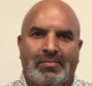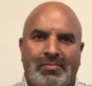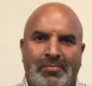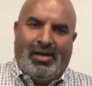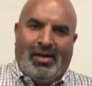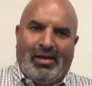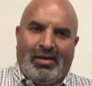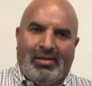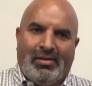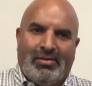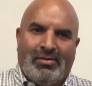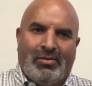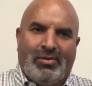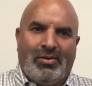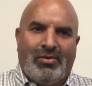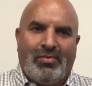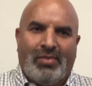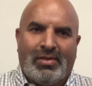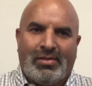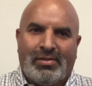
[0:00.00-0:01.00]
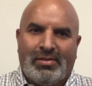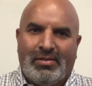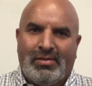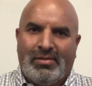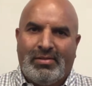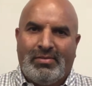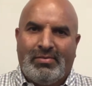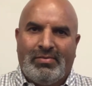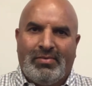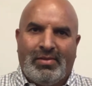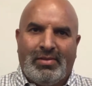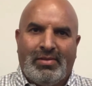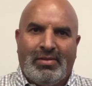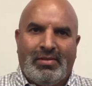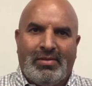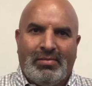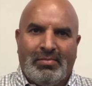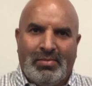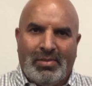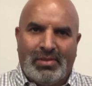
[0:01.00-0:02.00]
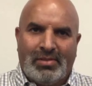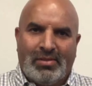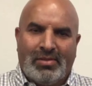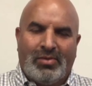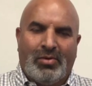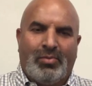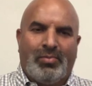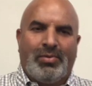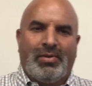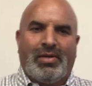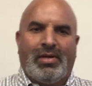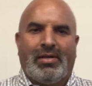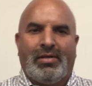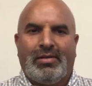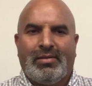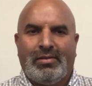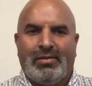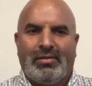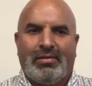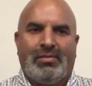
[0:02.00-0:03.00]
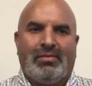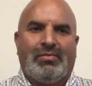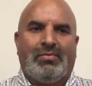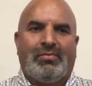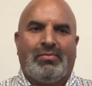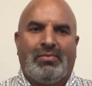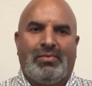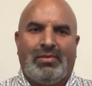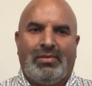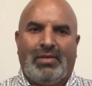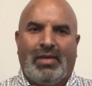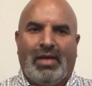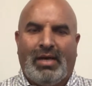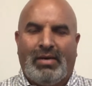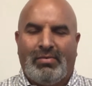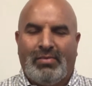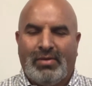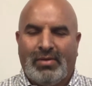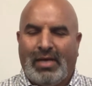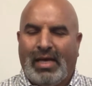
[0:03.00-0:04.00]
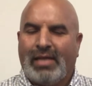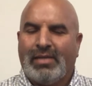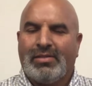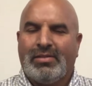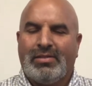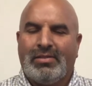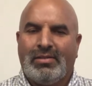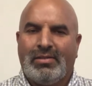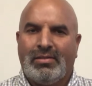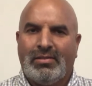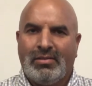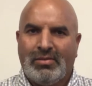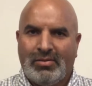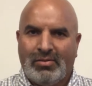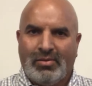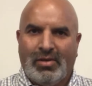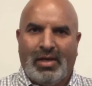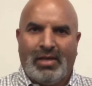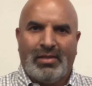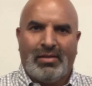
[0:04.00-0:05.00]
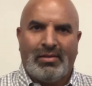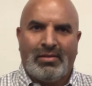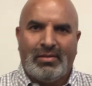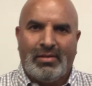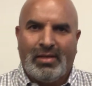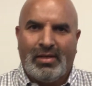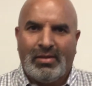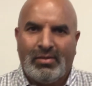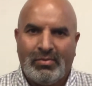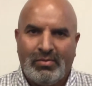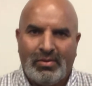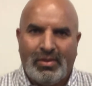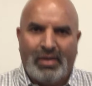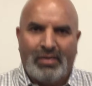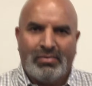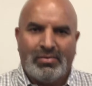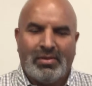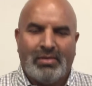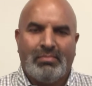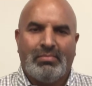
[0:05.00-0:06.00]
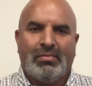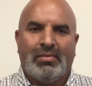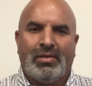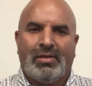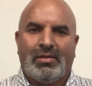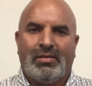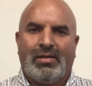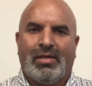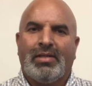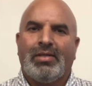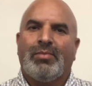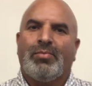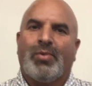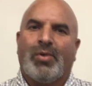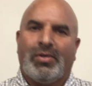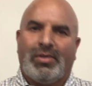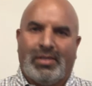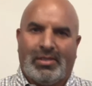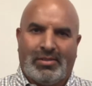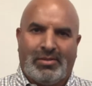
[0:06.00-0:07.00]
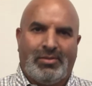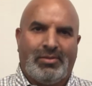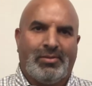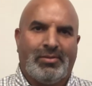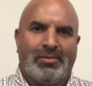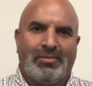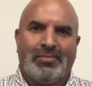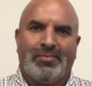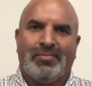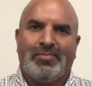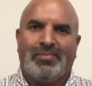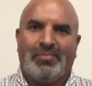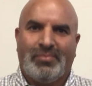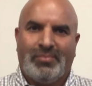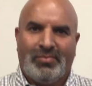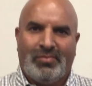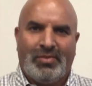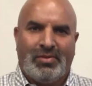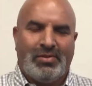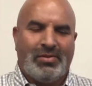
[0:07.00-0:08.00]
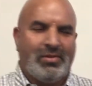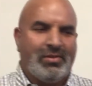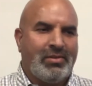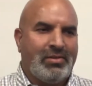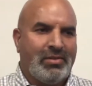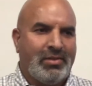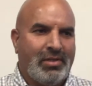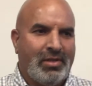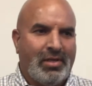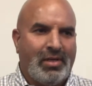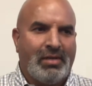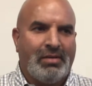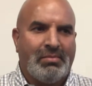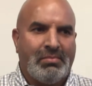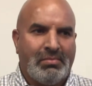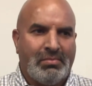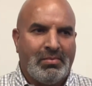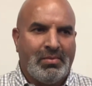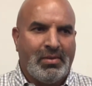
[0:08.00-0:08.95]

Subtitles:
I co-invested with Mr. Gopi Reddy. We have a gas station together, and we have some other projects too, which is a